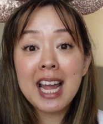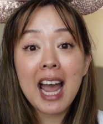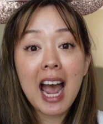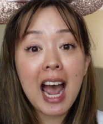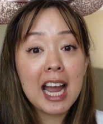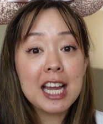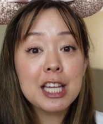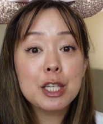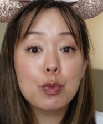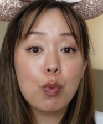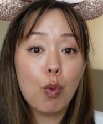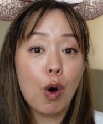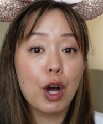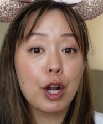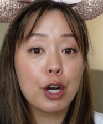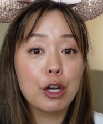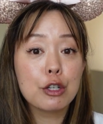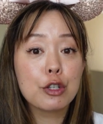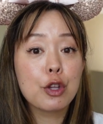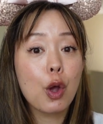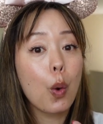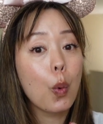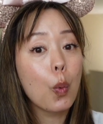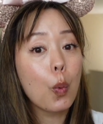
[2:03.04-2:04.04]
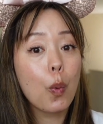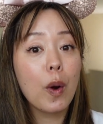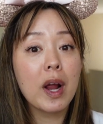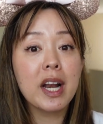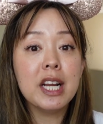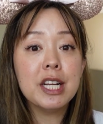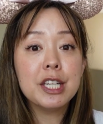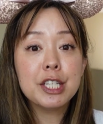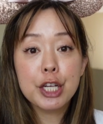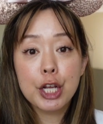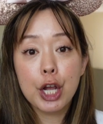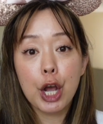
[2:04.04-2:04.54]
ice waters
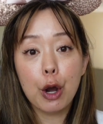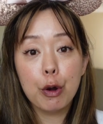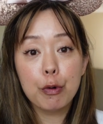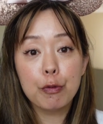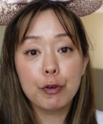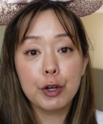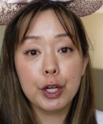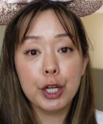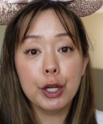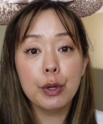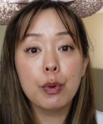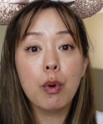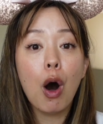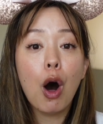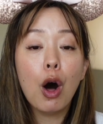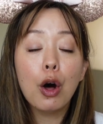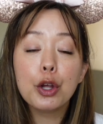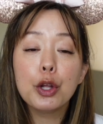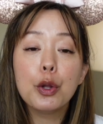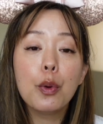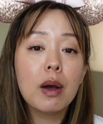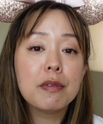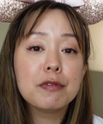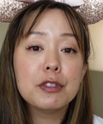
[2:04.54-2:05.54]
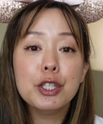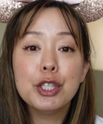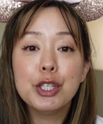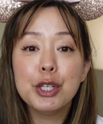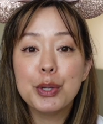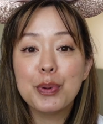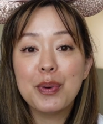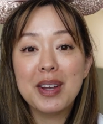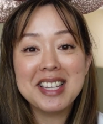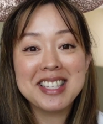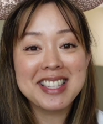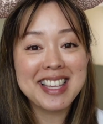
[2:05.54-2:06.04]
ready to go for you. All you have to
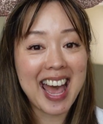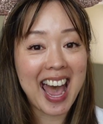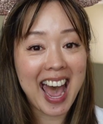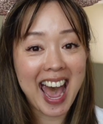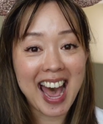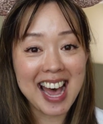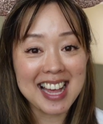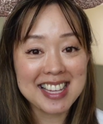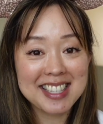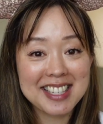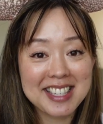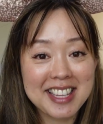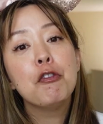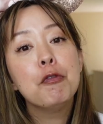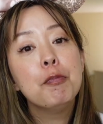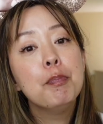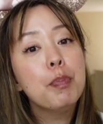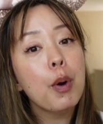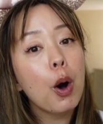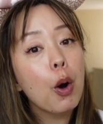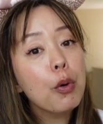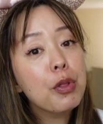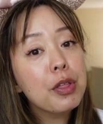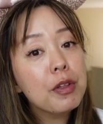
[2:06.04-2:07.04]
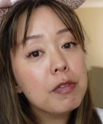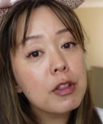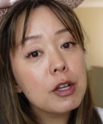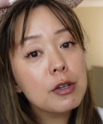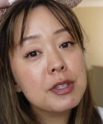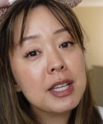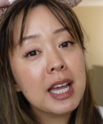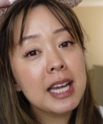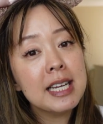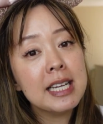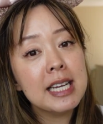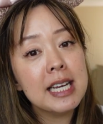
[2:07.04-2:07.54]
do is ask. If both of those
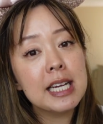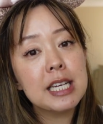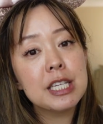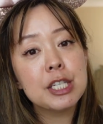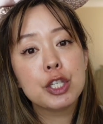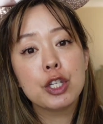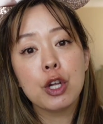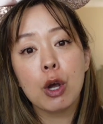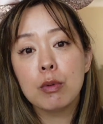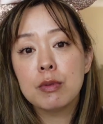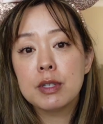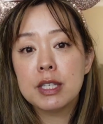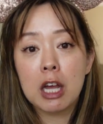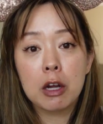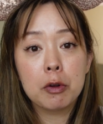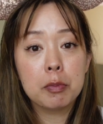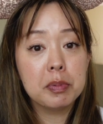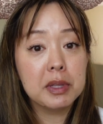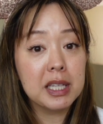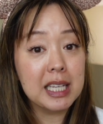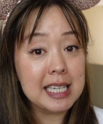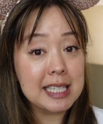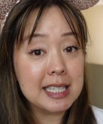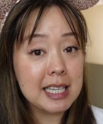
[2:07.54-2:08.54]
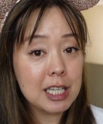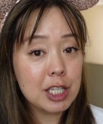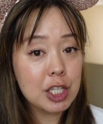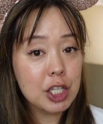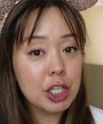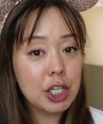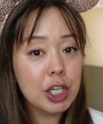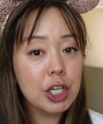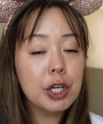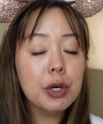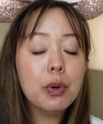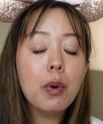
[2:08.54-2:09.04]
ideas don't sound pleasing to
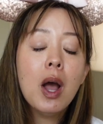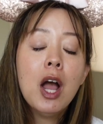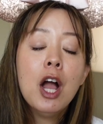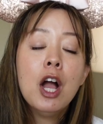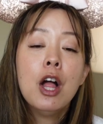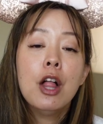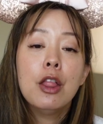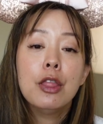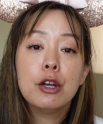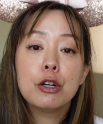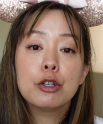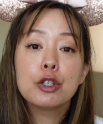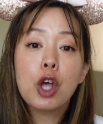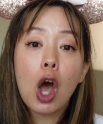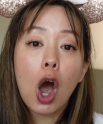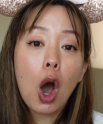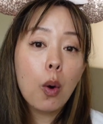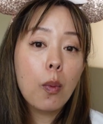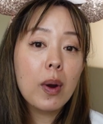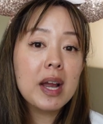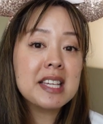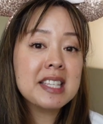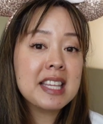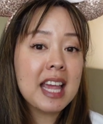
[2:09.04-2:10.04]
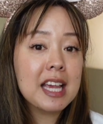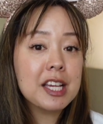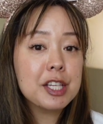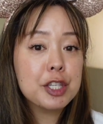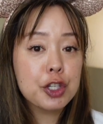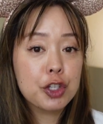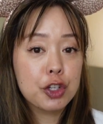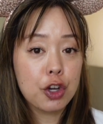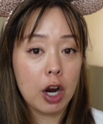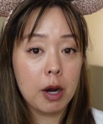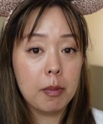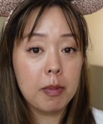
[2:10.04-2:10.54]
you, there's always a
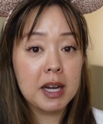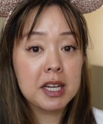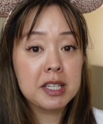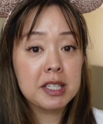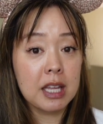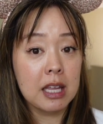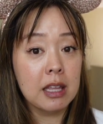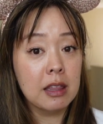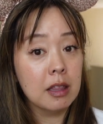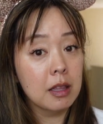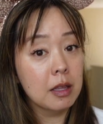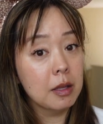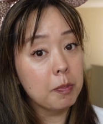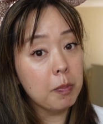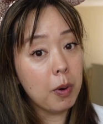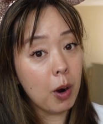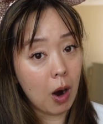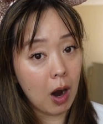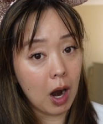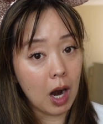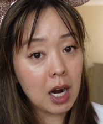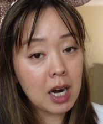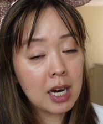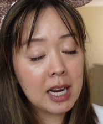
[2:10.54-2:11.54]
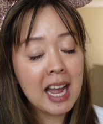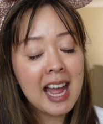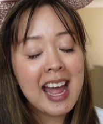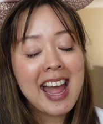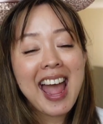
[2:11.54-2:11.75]
Starbucks in the park,